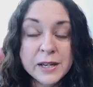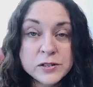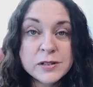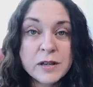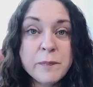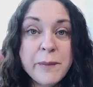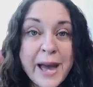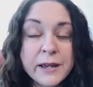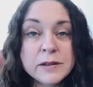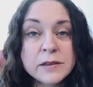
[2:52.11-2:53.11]
yourself
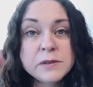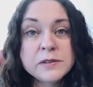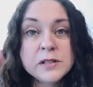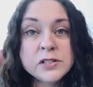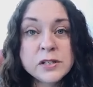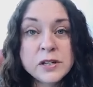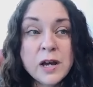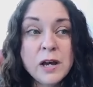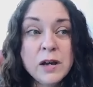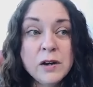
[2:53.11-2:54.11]
back into the position
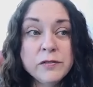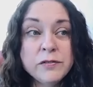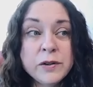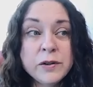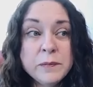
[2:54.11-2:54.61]
of